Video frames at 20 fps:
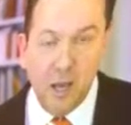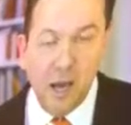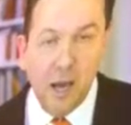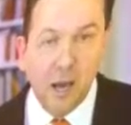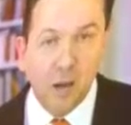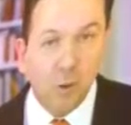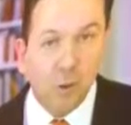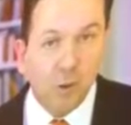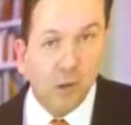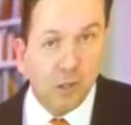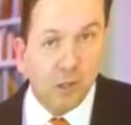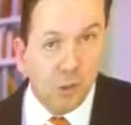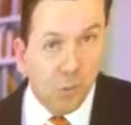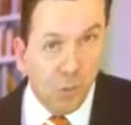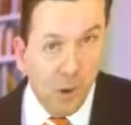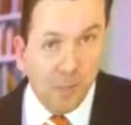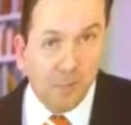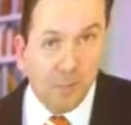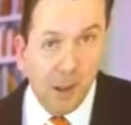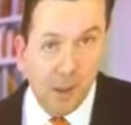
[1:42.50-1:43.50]
According to
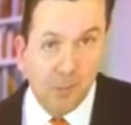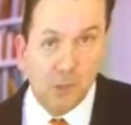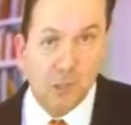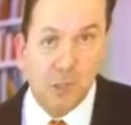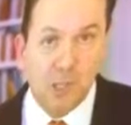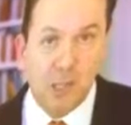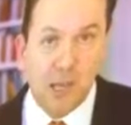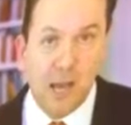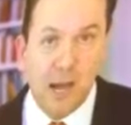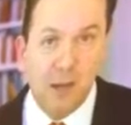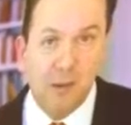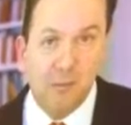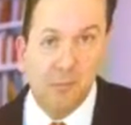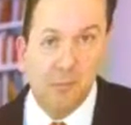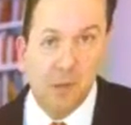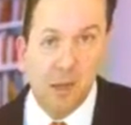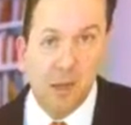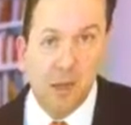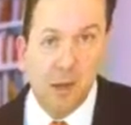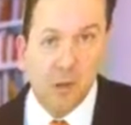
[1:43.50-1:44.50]
one published account,
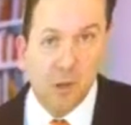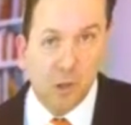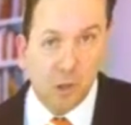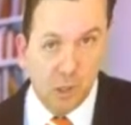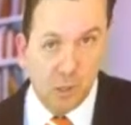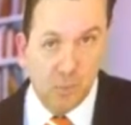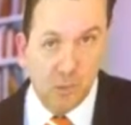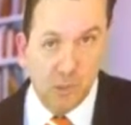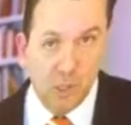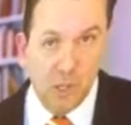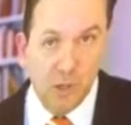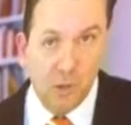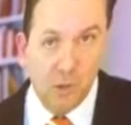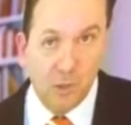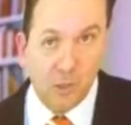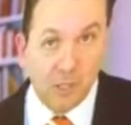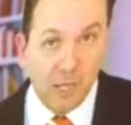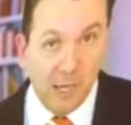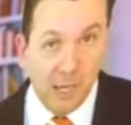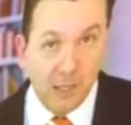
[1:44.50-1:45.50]
Dr.
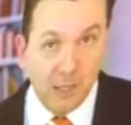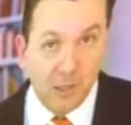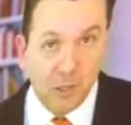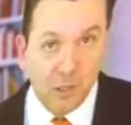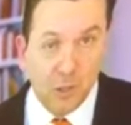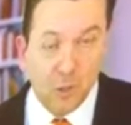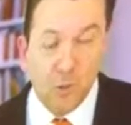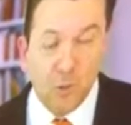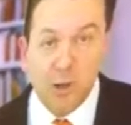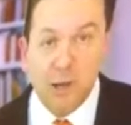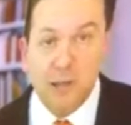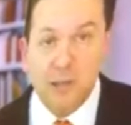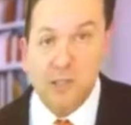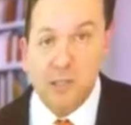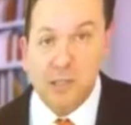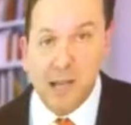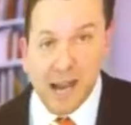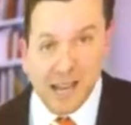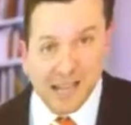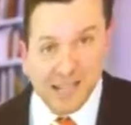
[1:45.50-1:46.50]
Patel is linked to at
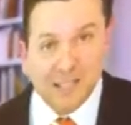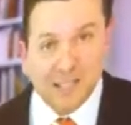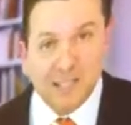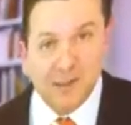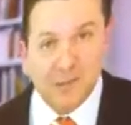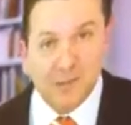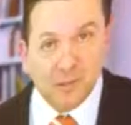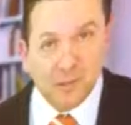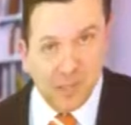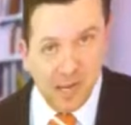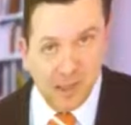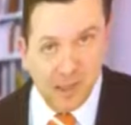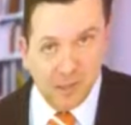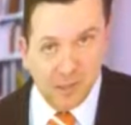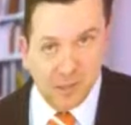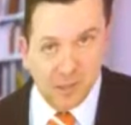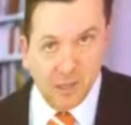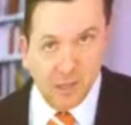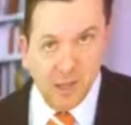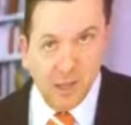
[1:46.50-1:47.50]
least 87
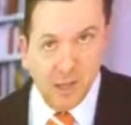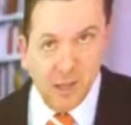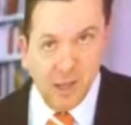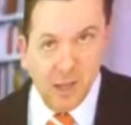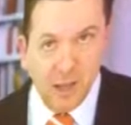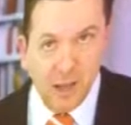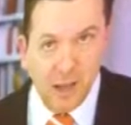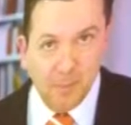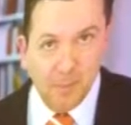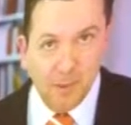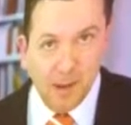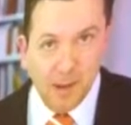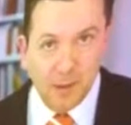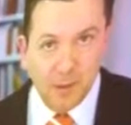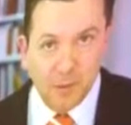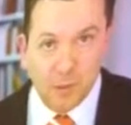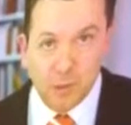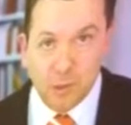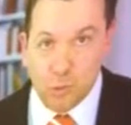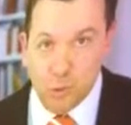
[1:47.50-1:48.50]
deaths
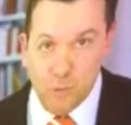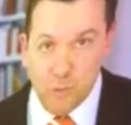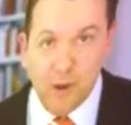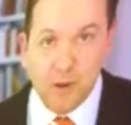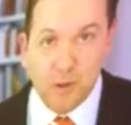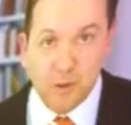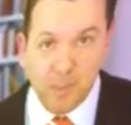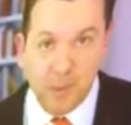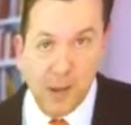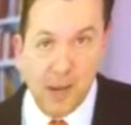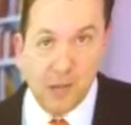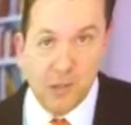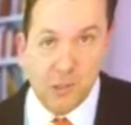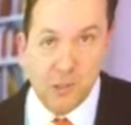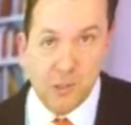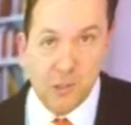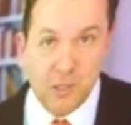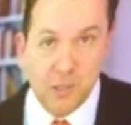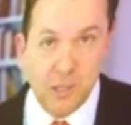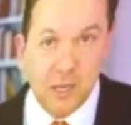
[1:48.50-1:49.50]
among the 1,200
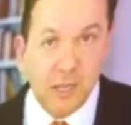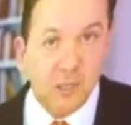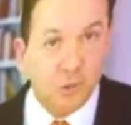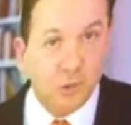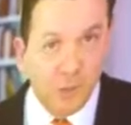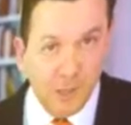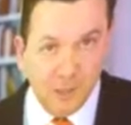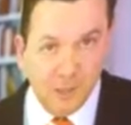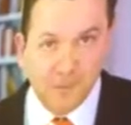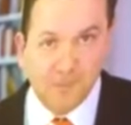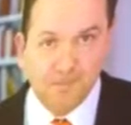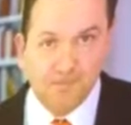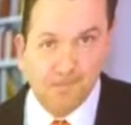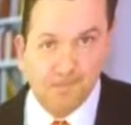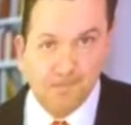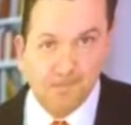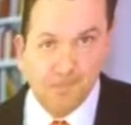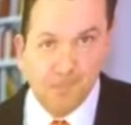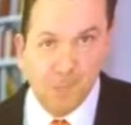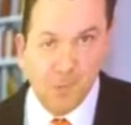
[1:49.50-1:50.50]
patients he treated.
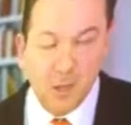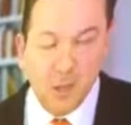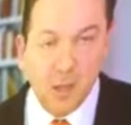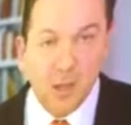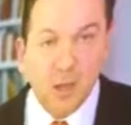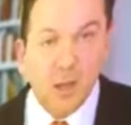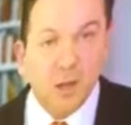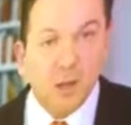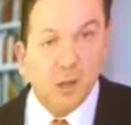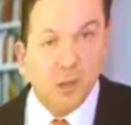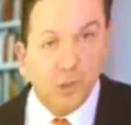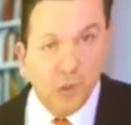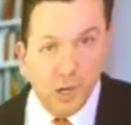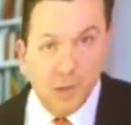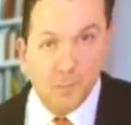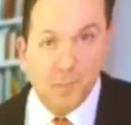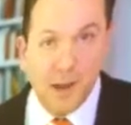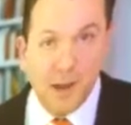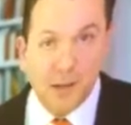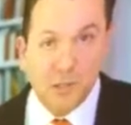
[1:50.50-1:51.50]

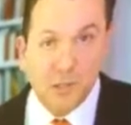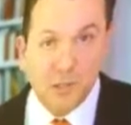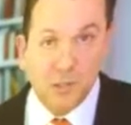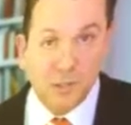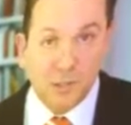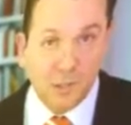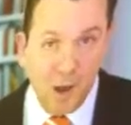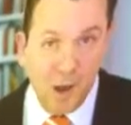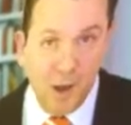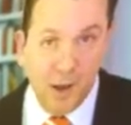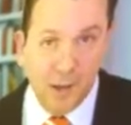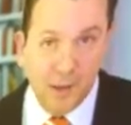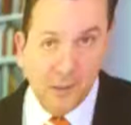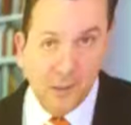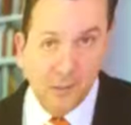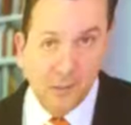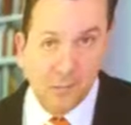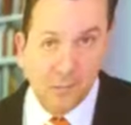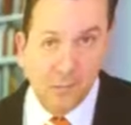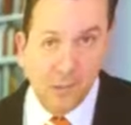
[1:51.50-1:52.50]
30 patients died
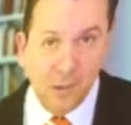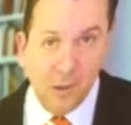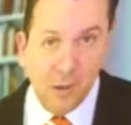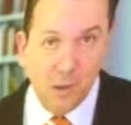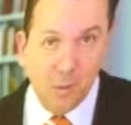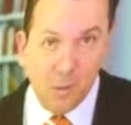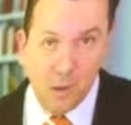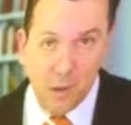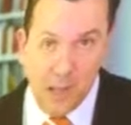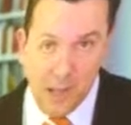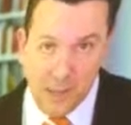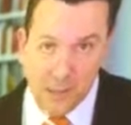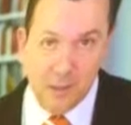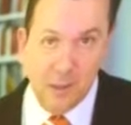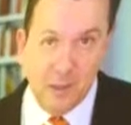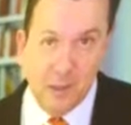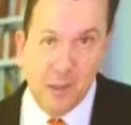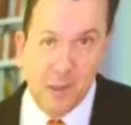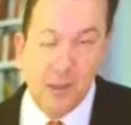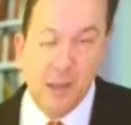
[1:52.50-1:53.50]
while
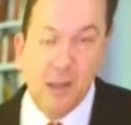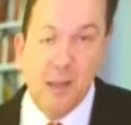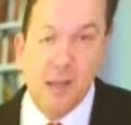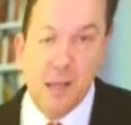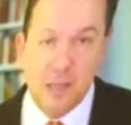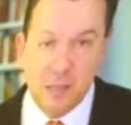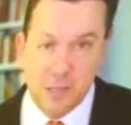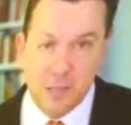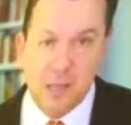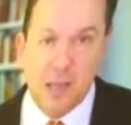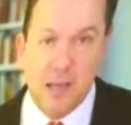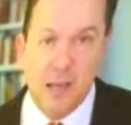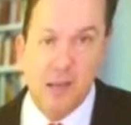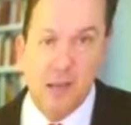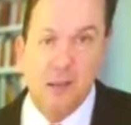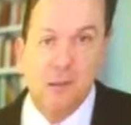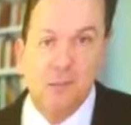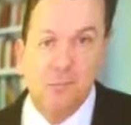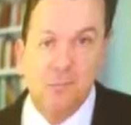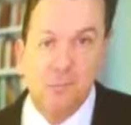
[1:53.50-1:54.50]
under his
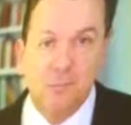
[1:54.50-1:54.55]
care.